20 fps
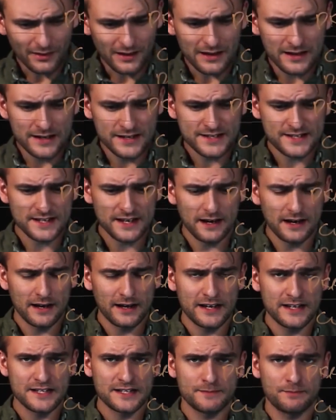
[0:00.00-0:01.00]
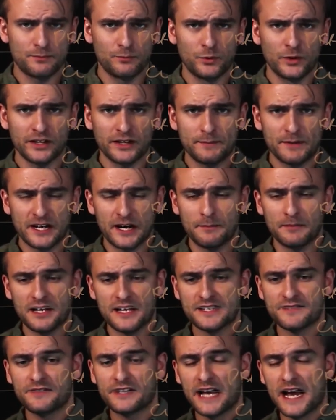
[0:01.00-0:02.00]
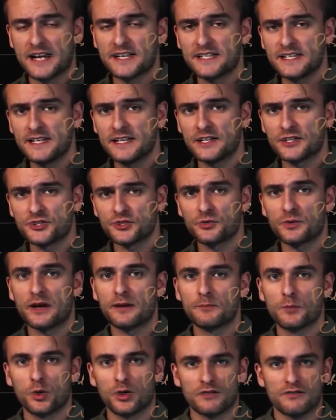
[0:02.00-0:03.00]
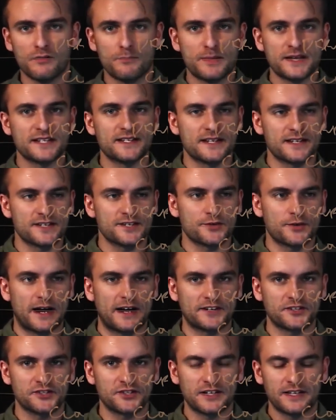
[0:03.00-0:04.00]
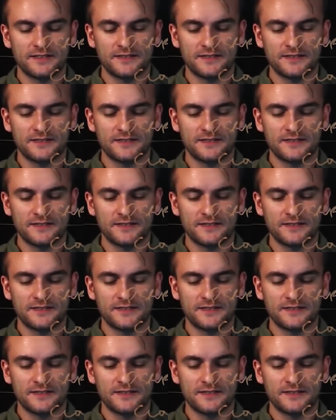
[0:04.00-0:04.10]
it's really become less of an IT issue and more of a business strategy.